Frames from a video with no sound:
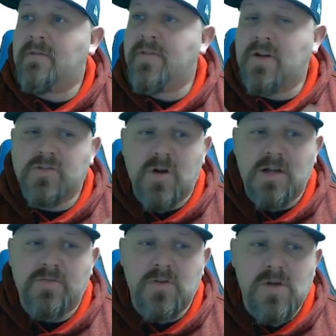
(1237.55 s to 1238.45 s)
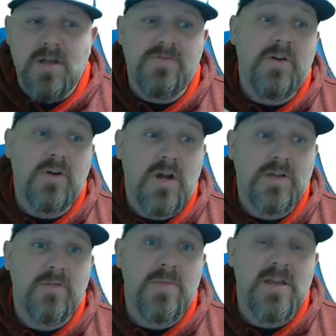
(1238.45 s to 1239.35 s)
Fingers crossed for you guys, fingers
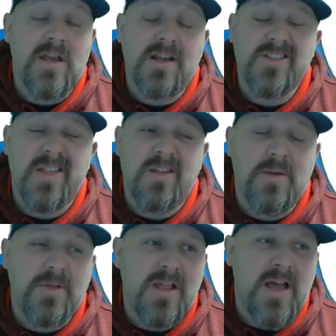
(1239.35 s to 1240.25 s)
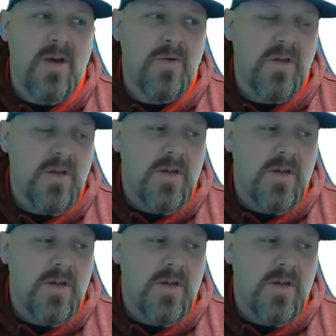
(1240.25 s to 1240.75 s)
crossed for me again, because I think I'm allowed